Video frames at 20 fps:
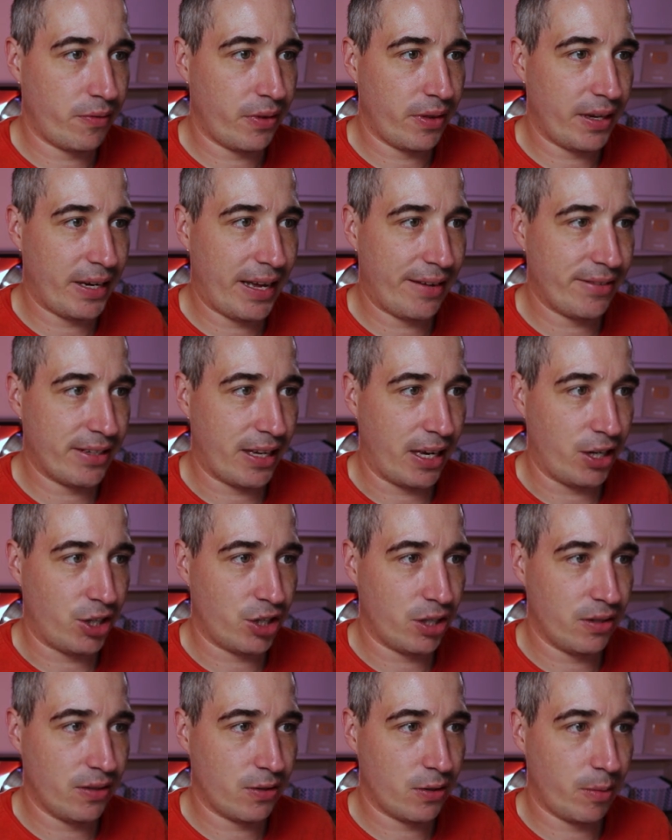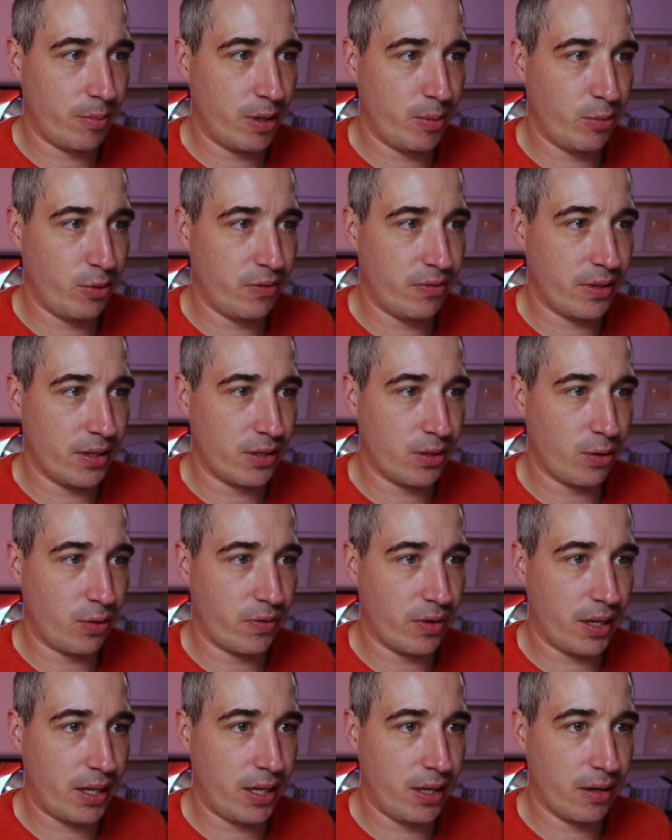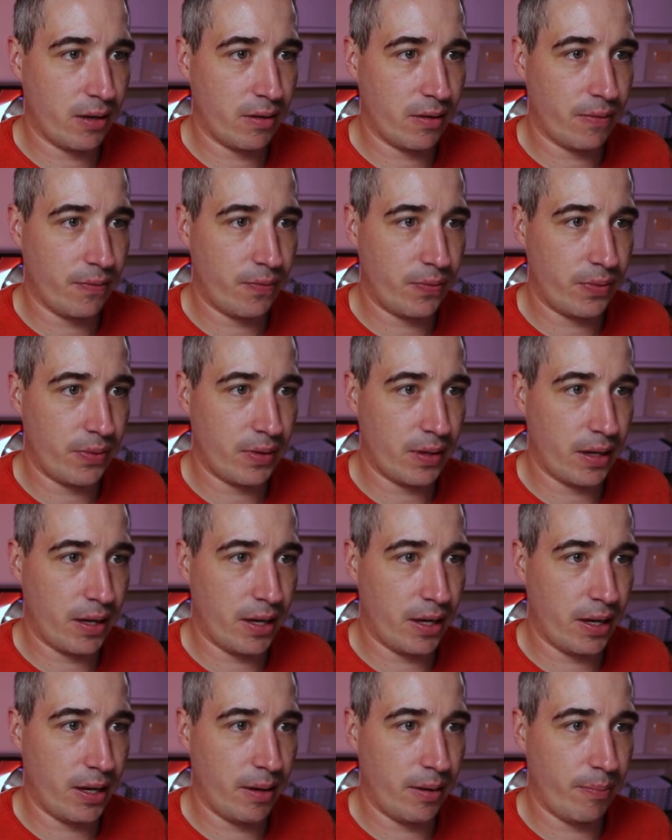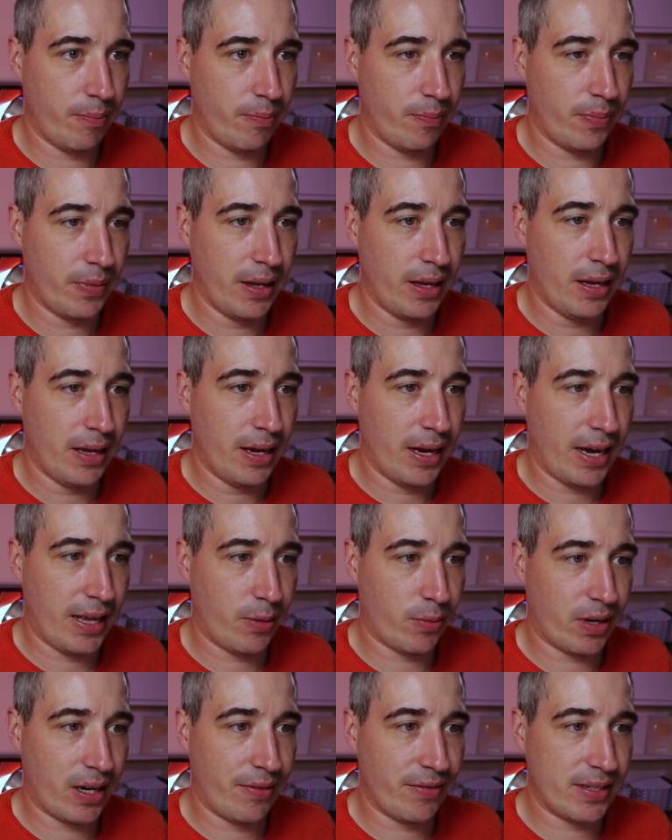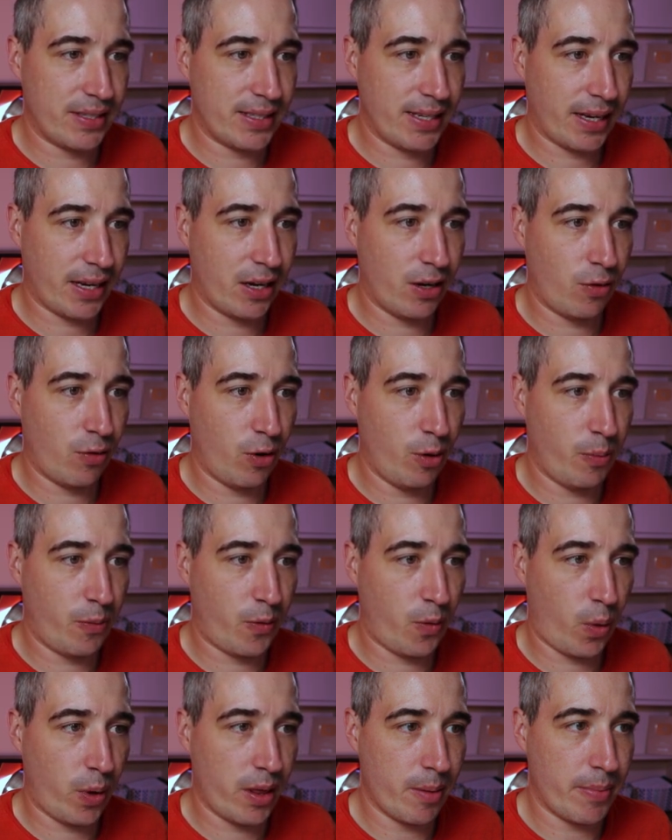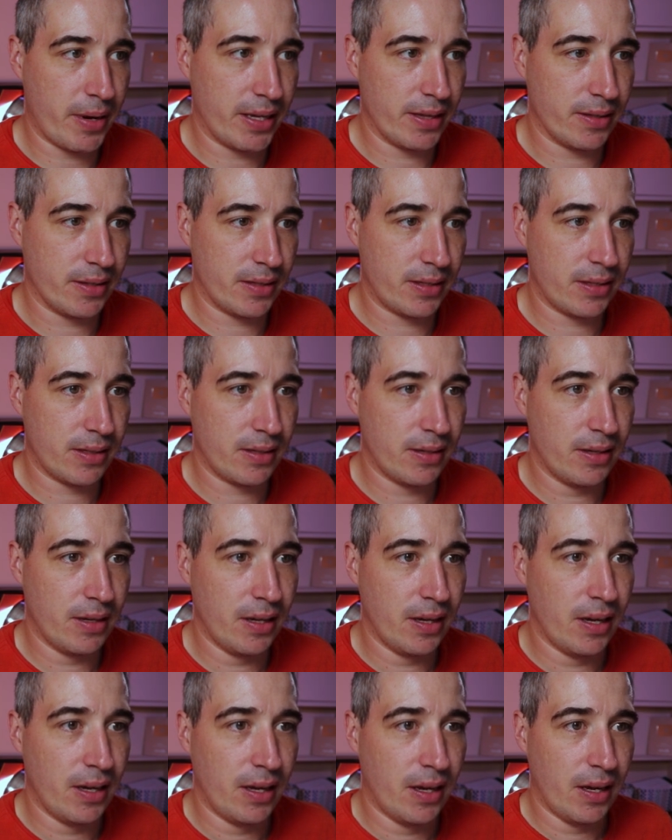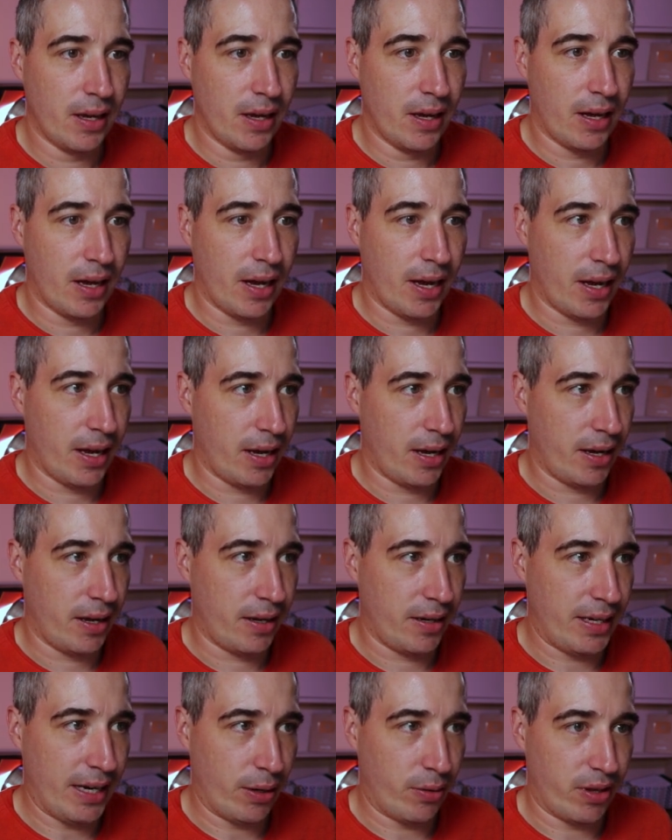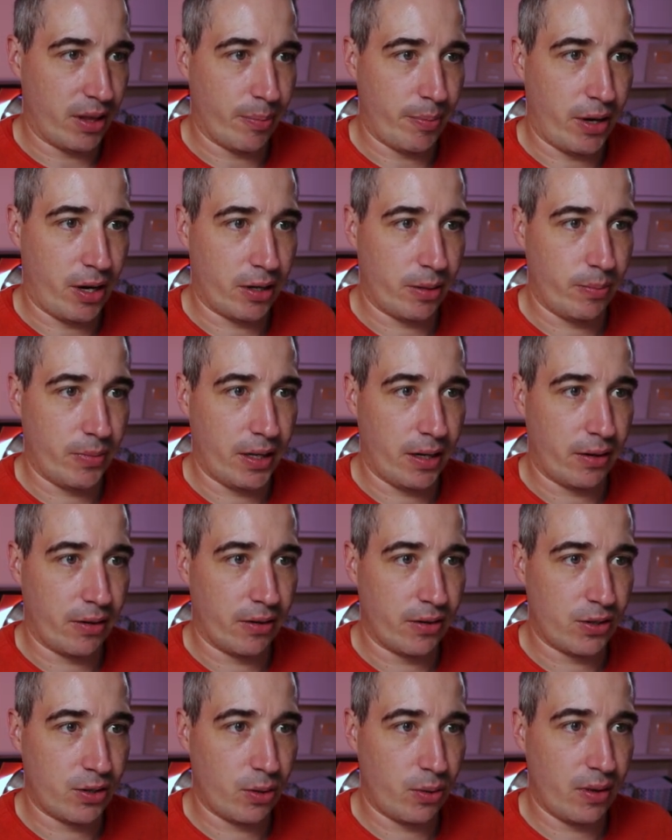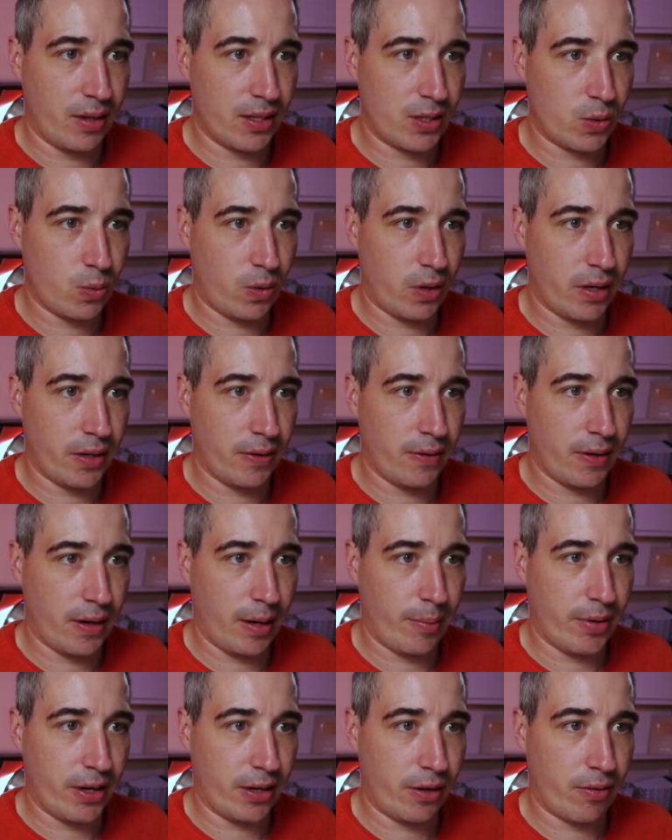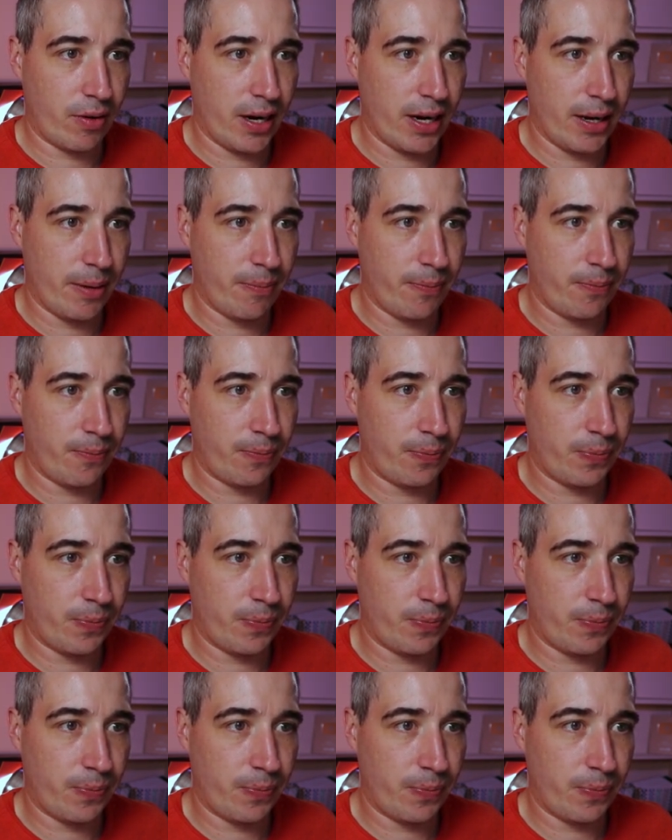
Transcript: for the navigation. So I'm gonna move this over to here. Um, and then we're gonna have a second group for the buttons uh, down at the bottom there. So this one I'm gonna grab